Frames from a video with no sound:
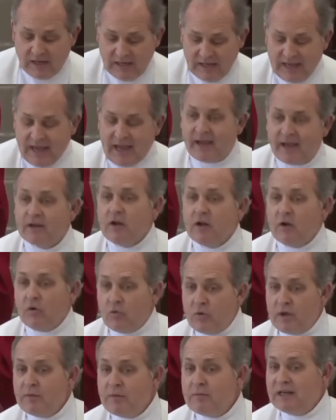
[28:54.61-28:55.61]
let
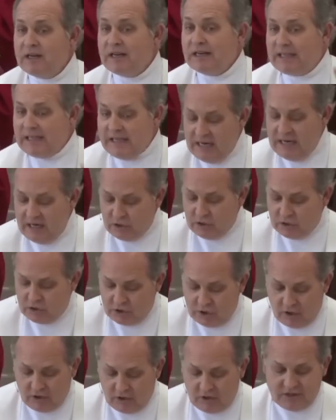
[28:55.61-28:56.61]
women lead the
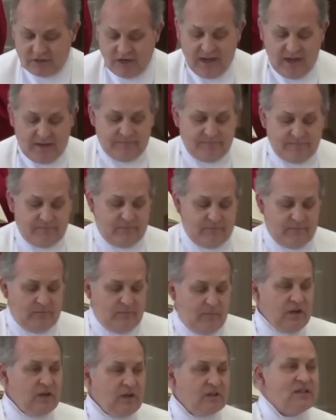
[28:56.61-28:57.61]
church
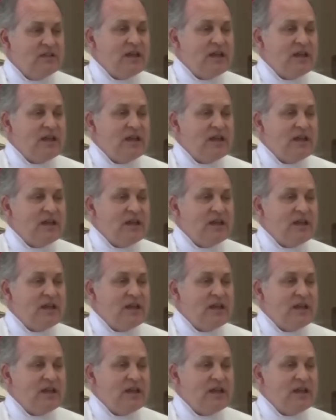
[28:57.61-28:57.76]
because